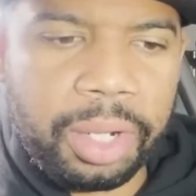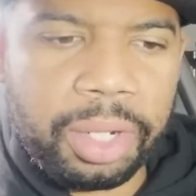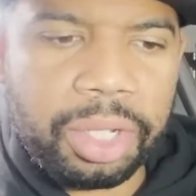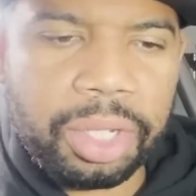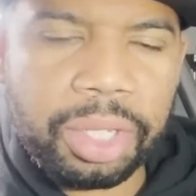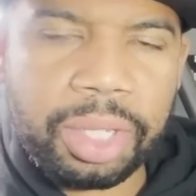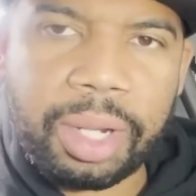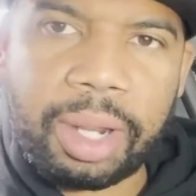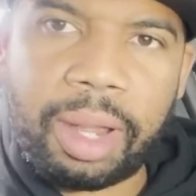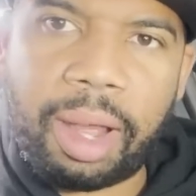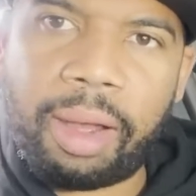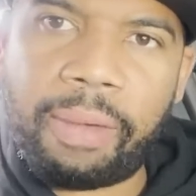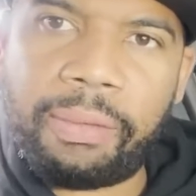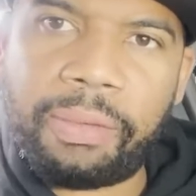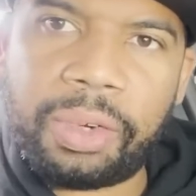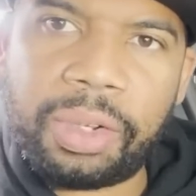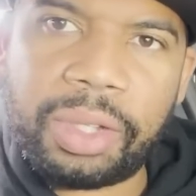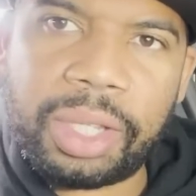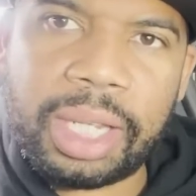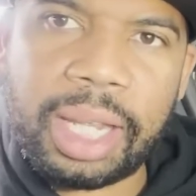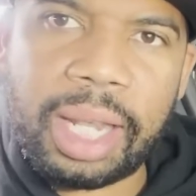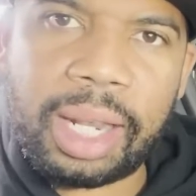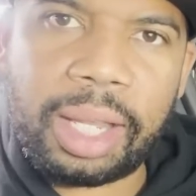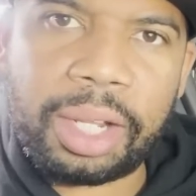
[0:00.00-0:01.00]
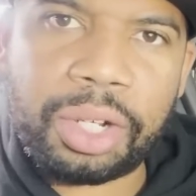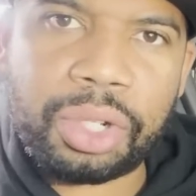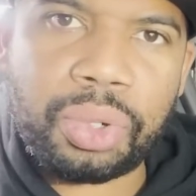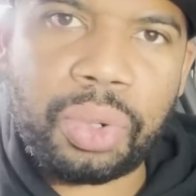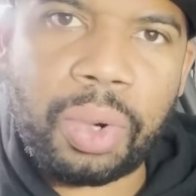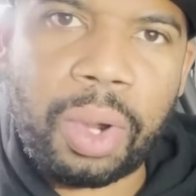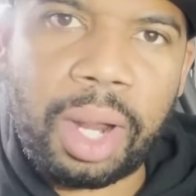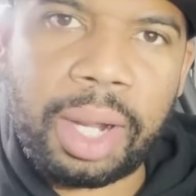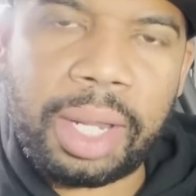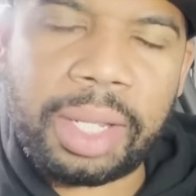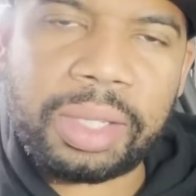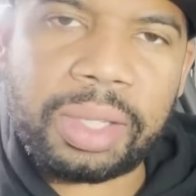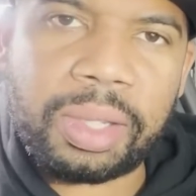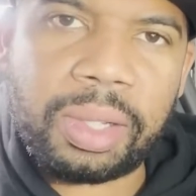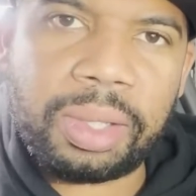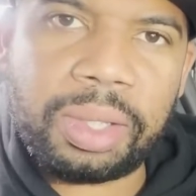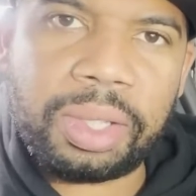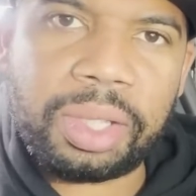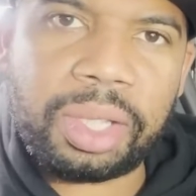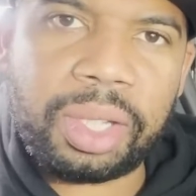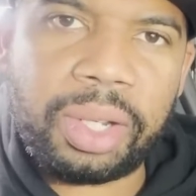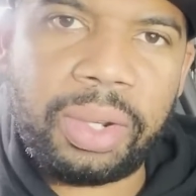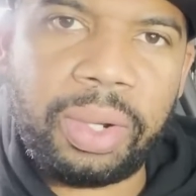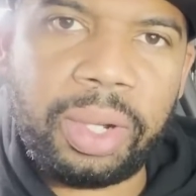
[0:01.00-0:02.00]
just cover the electronics on the
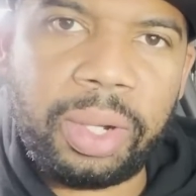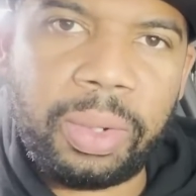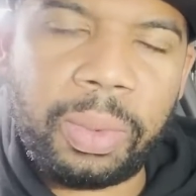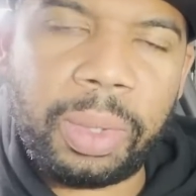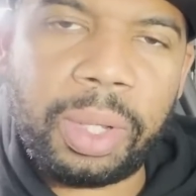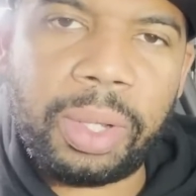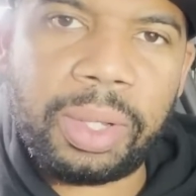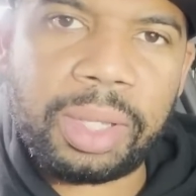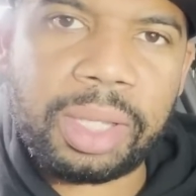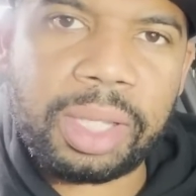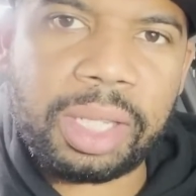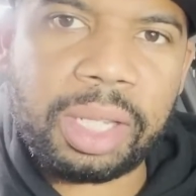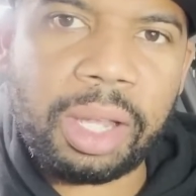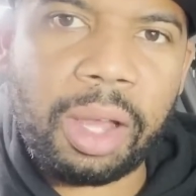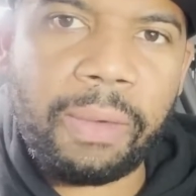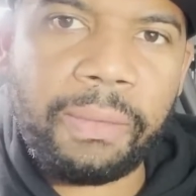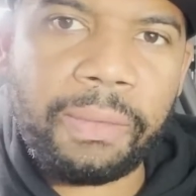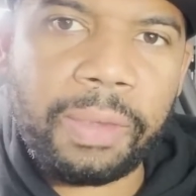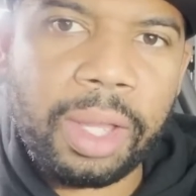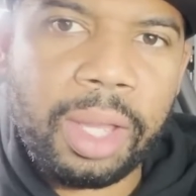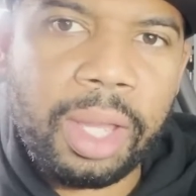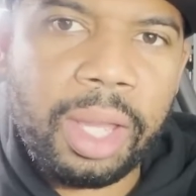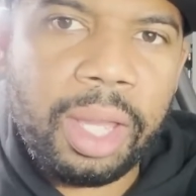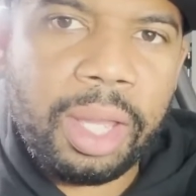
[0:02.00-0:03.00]
steering wheel itself.